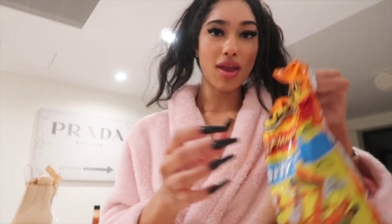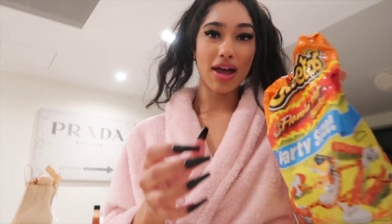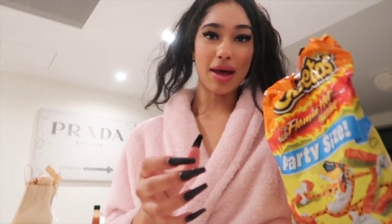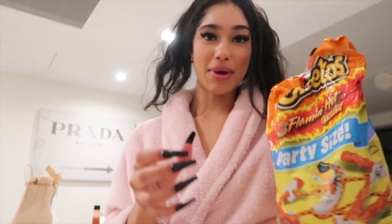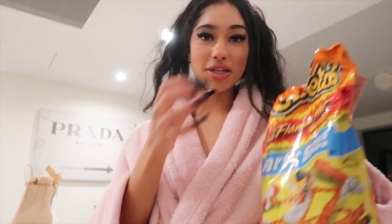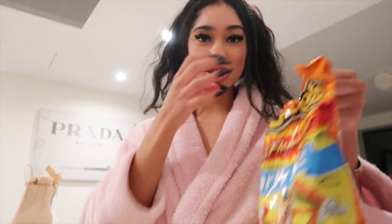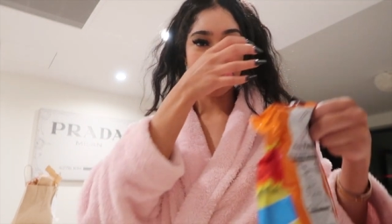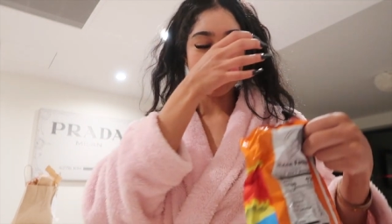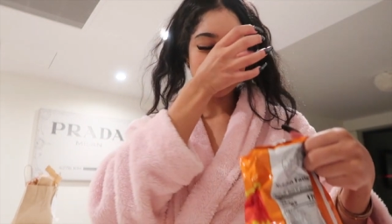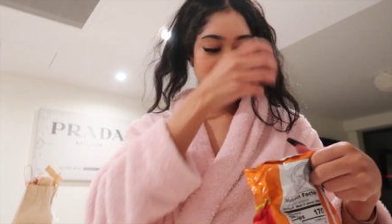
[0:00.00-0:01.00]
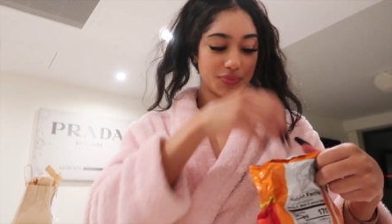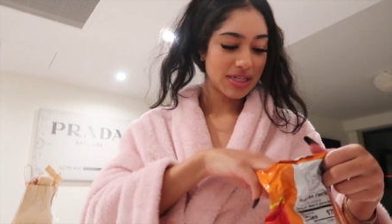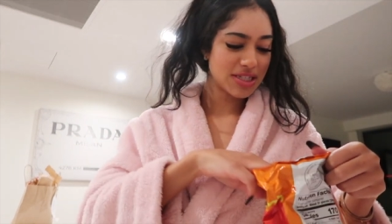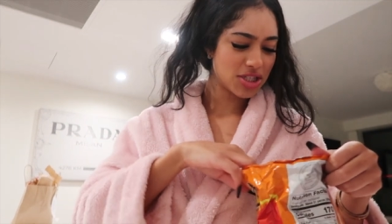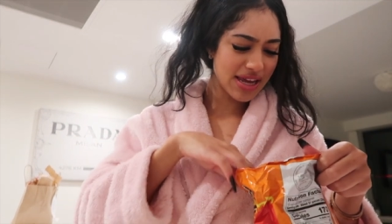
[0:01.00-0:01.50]
Got my hot Cheetos.
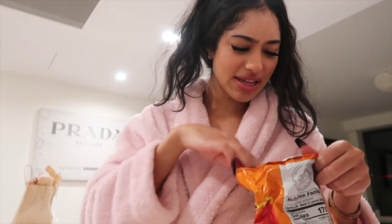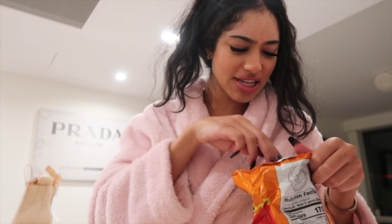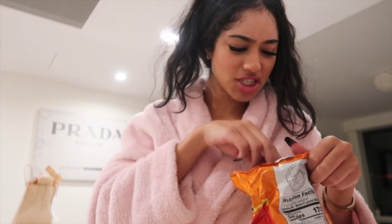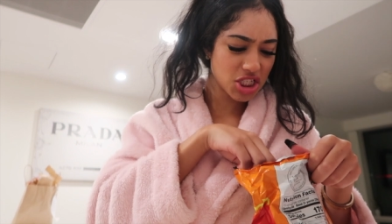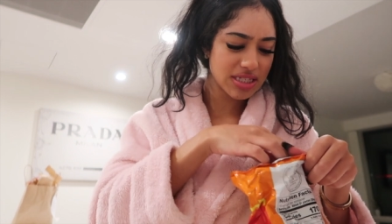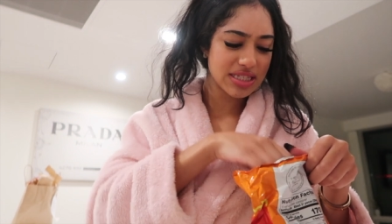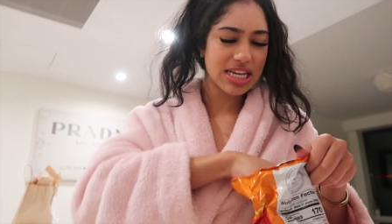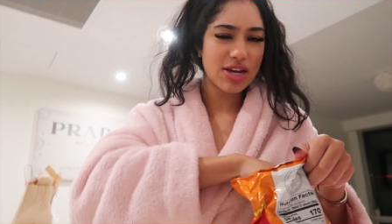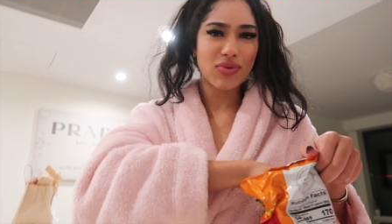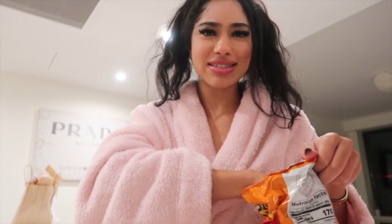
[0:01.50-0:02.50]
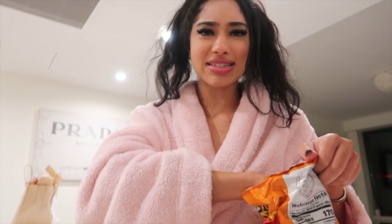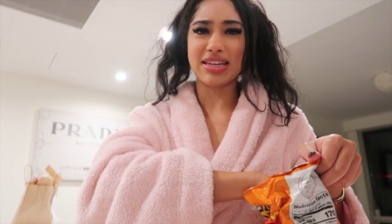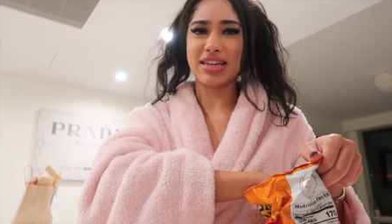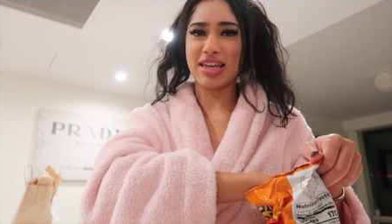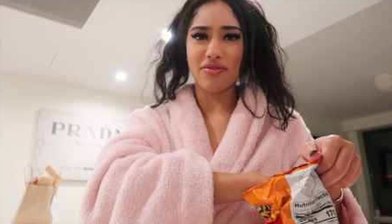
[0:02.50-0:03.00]
Let's see, let's just see what
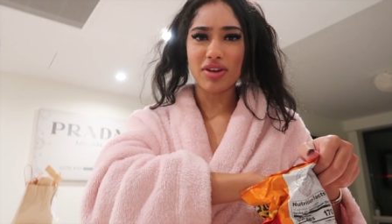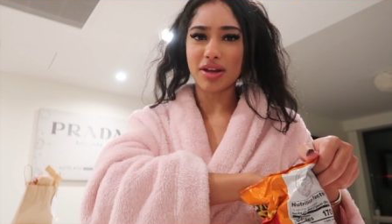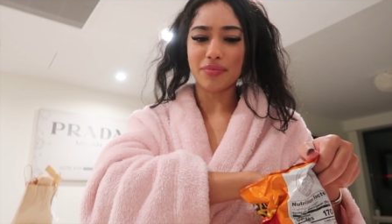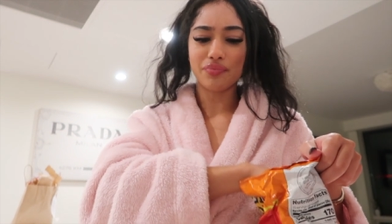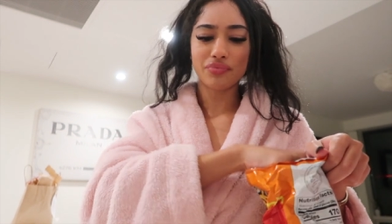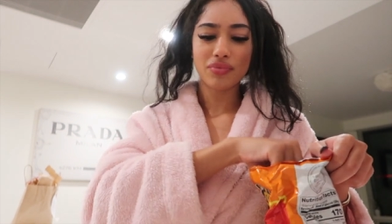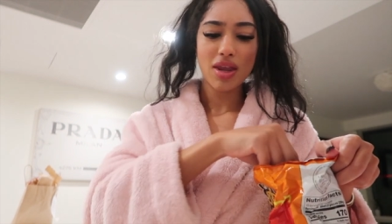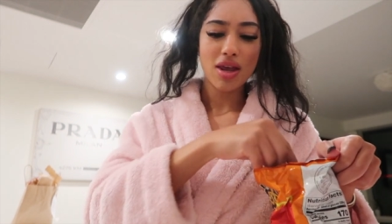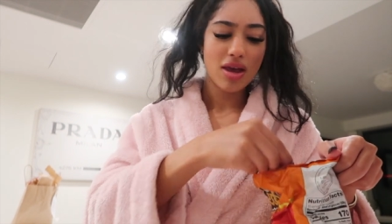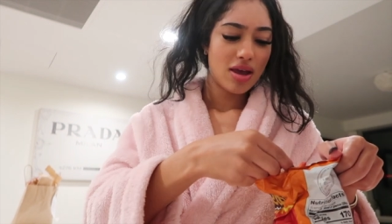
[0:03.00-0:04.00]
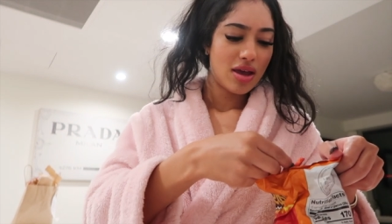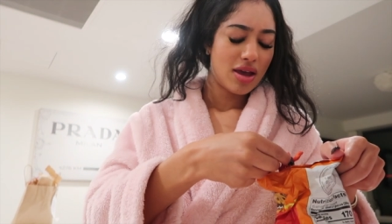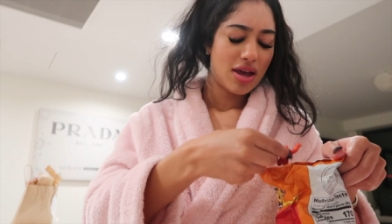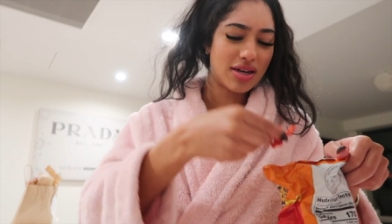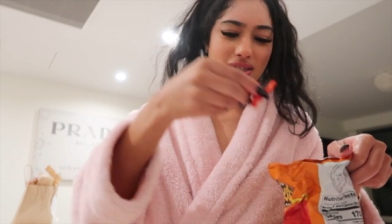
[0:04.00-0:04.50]
it's giving.
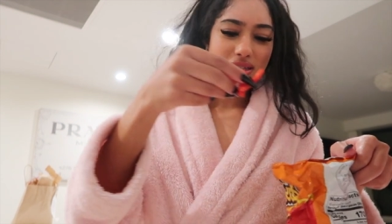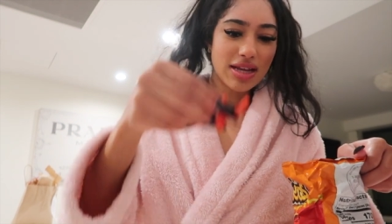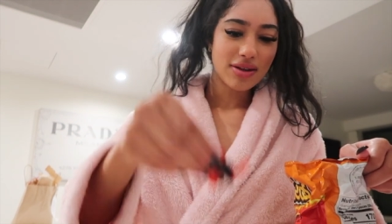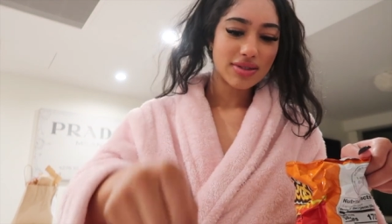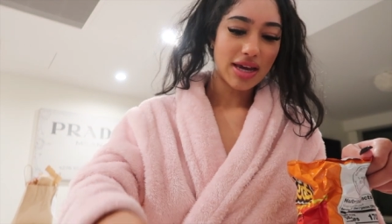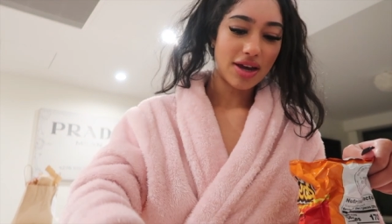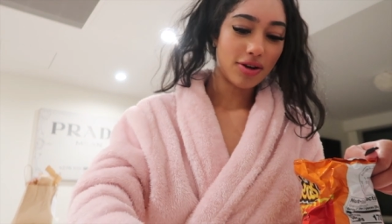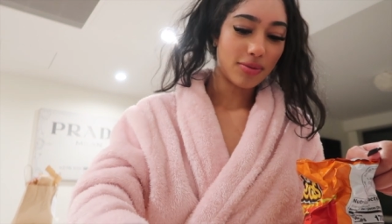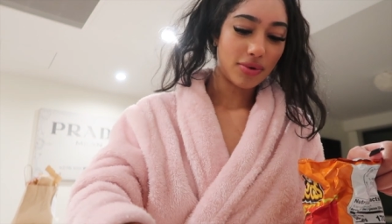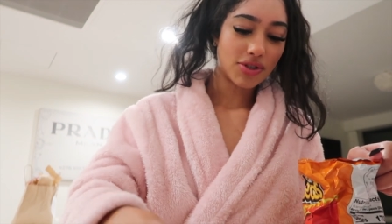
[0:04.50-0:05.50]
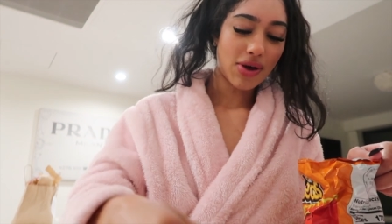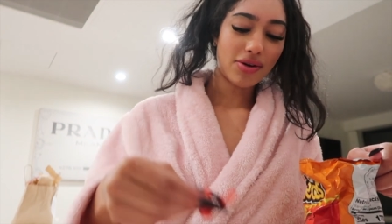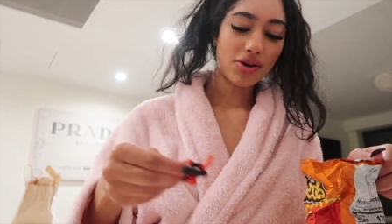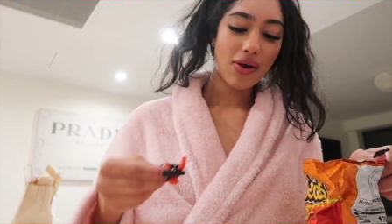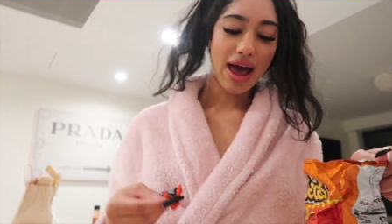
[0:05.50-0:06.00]
Doesn't sound terrible, so I
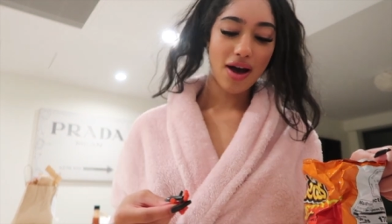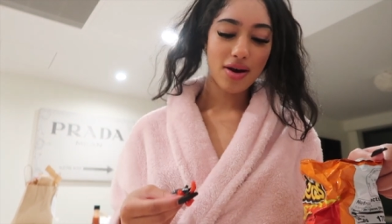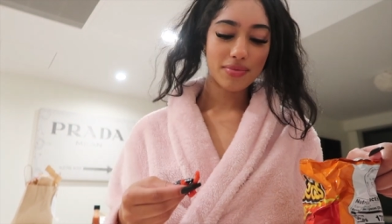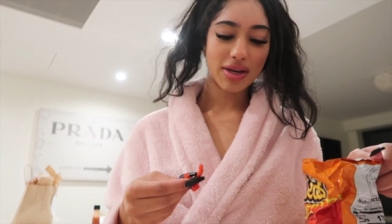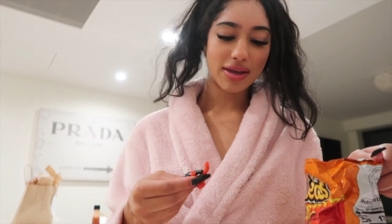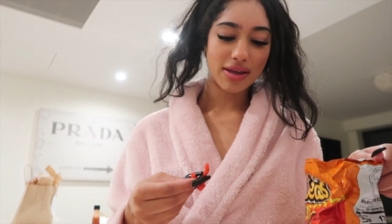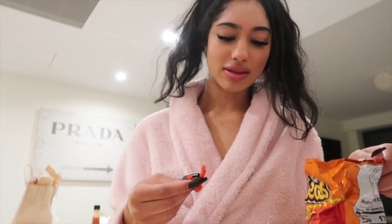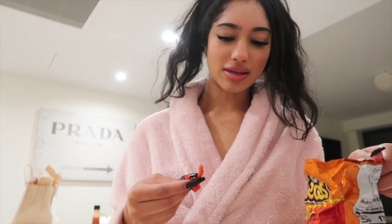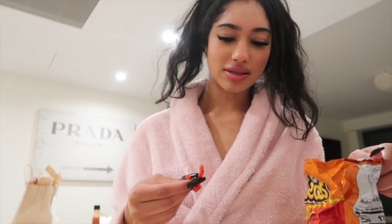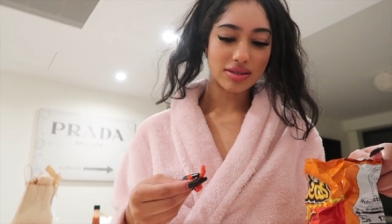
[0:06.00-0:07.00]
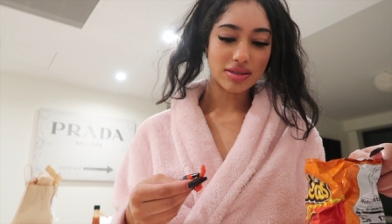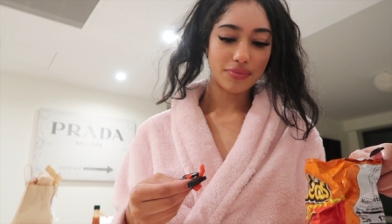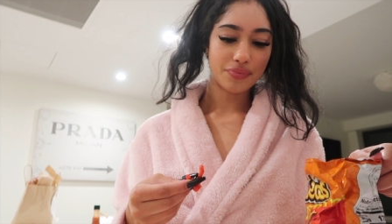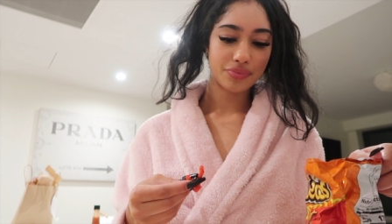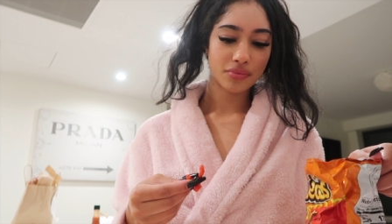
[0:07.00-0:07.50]
don't know how I'm gonna eat this.
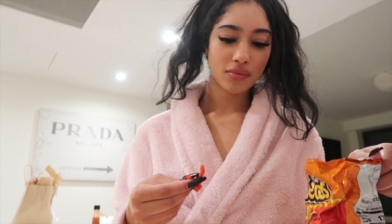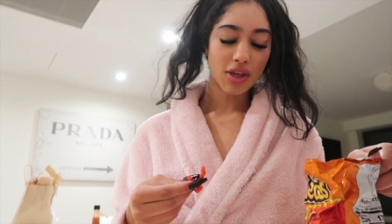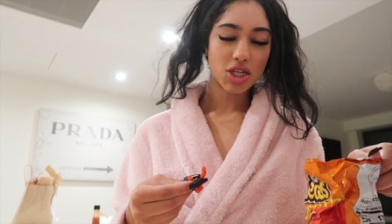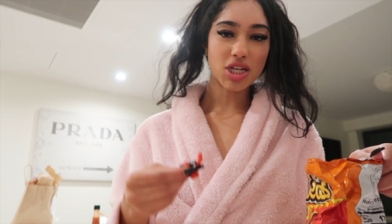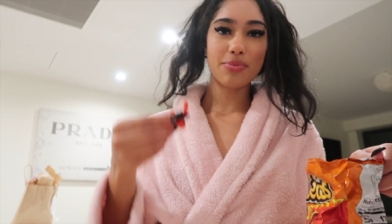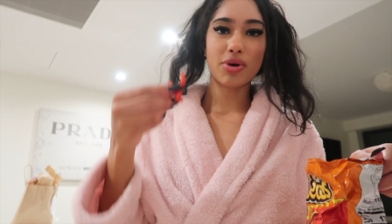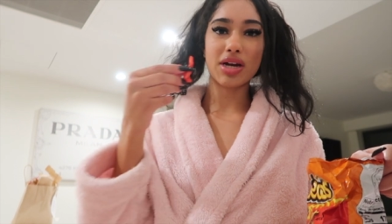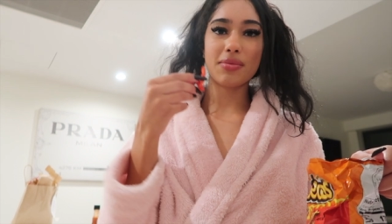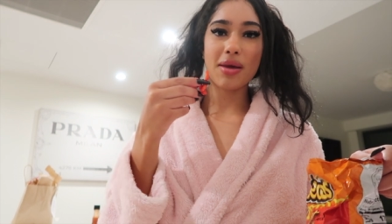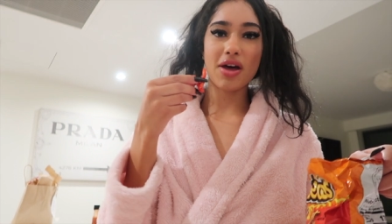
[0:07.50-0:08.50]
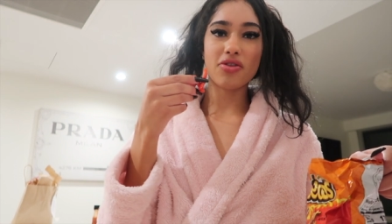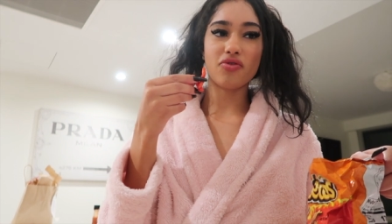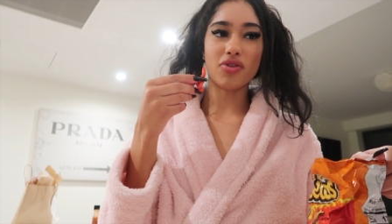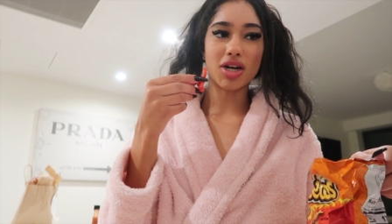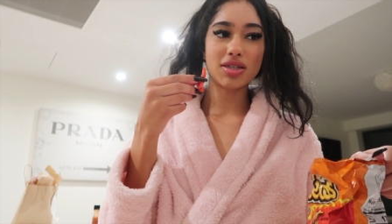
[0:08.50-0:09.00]
Should I put it in my
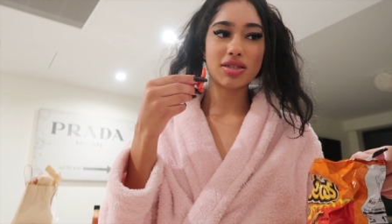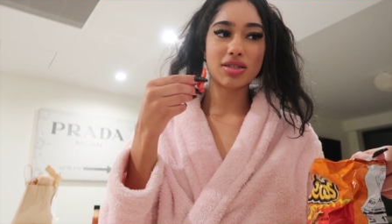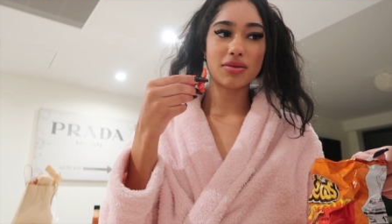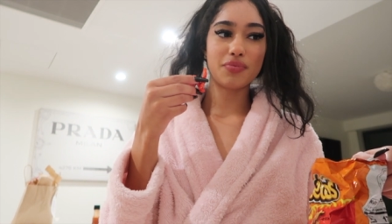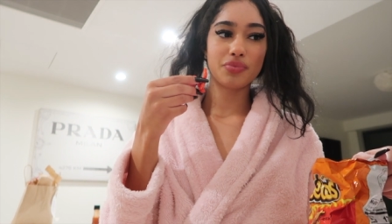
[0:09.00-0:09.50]
mouth first?